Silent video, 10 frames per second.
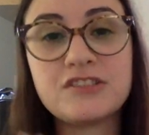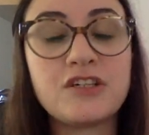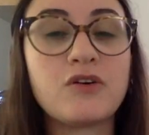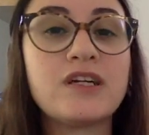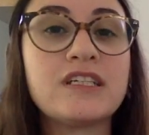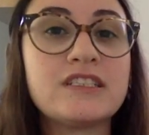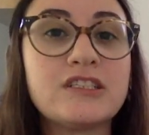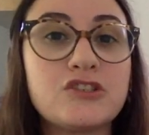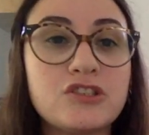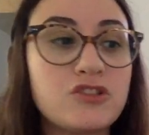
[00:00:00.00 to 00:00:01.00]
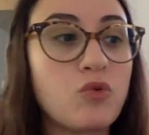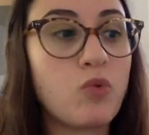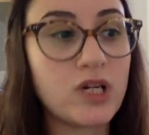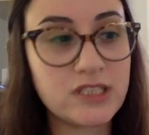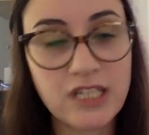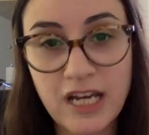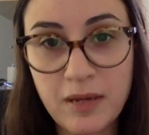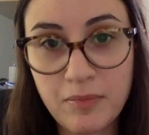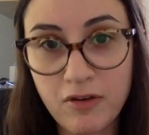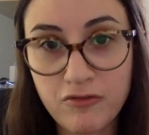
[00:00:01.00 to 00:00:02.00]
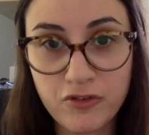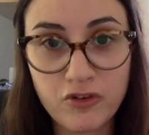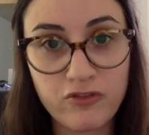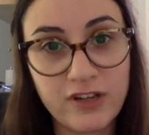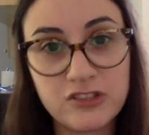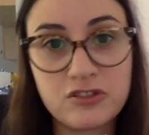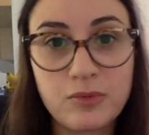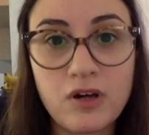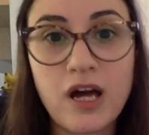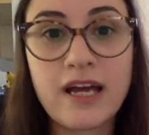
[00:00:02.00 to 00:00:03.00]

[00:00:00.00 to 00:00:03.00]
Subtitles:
So in addition to one type of fruit or vegetable,